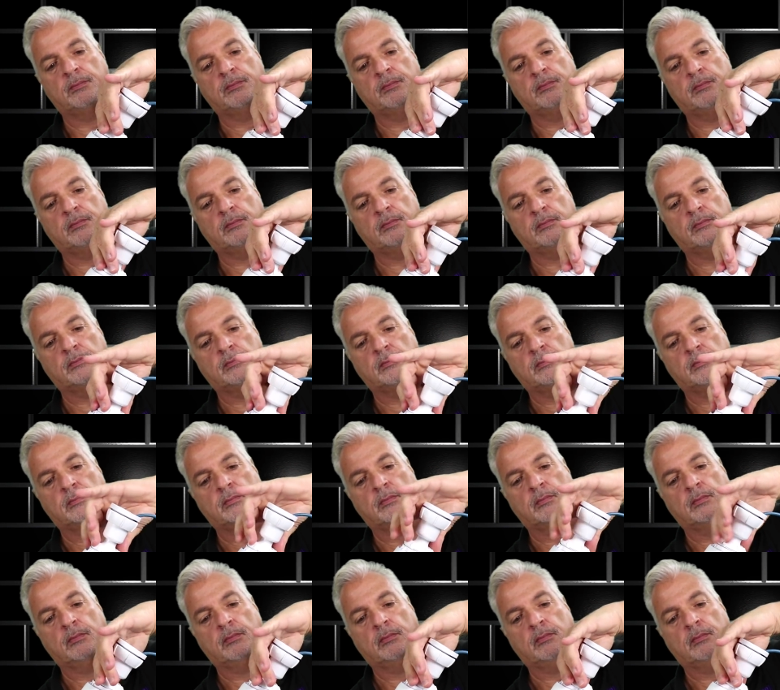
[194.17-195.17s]

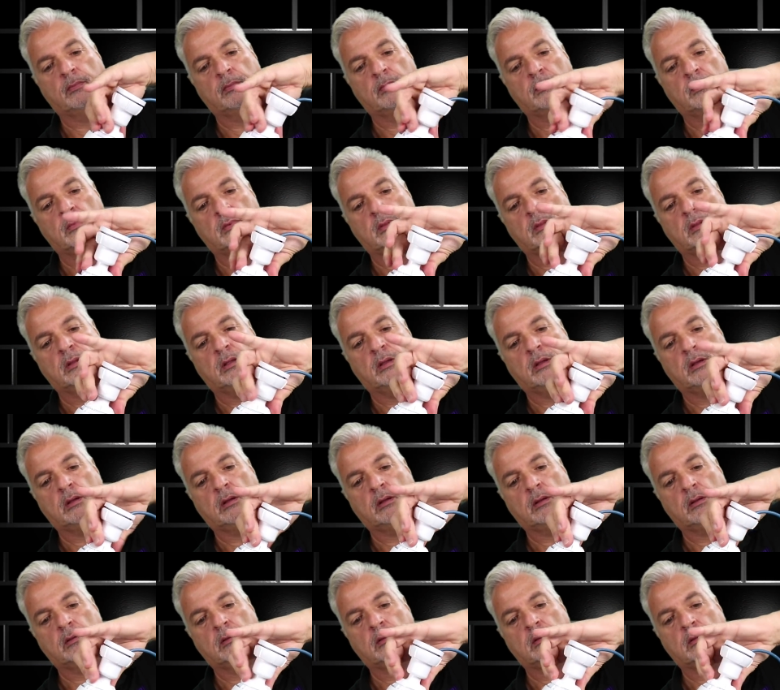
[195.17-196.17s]

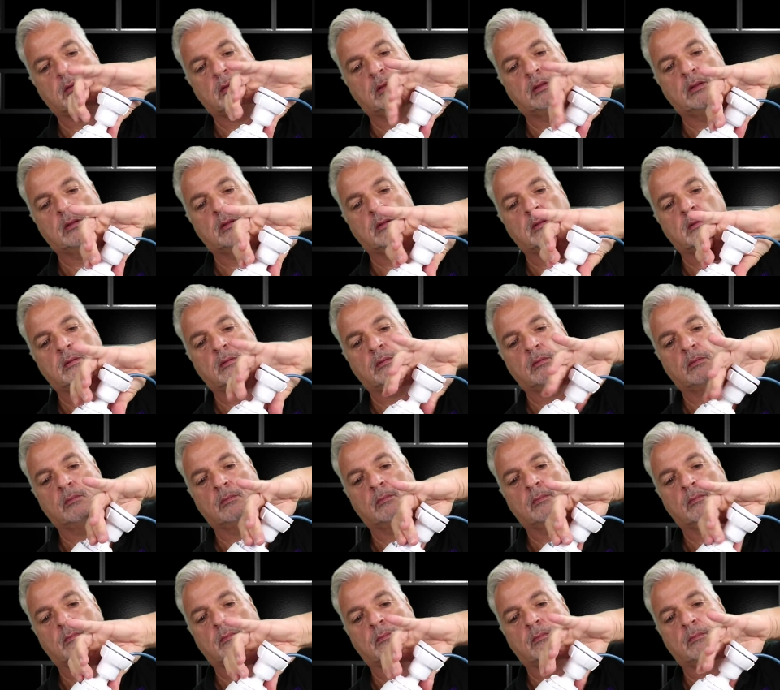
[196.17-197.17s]

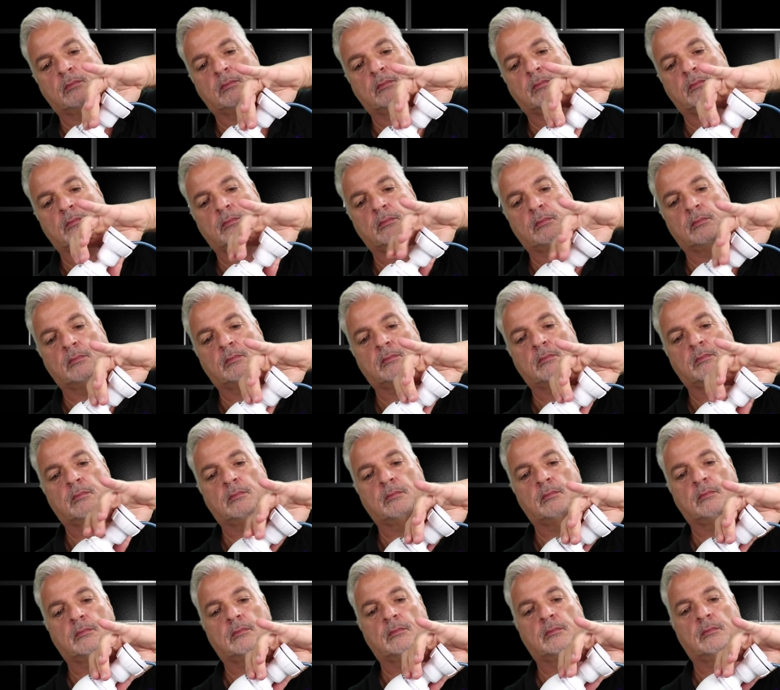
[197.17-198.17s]

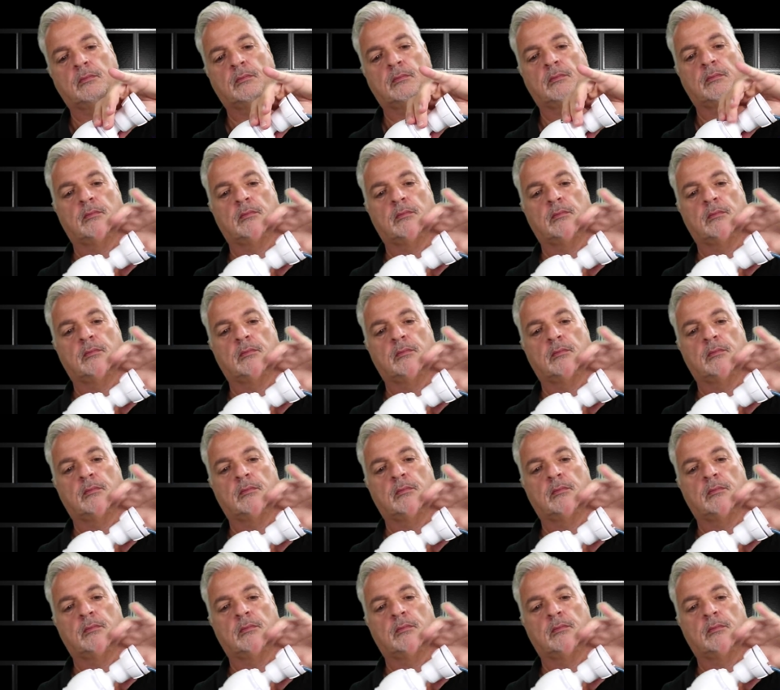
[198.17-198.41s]
No one is speaking in this clip.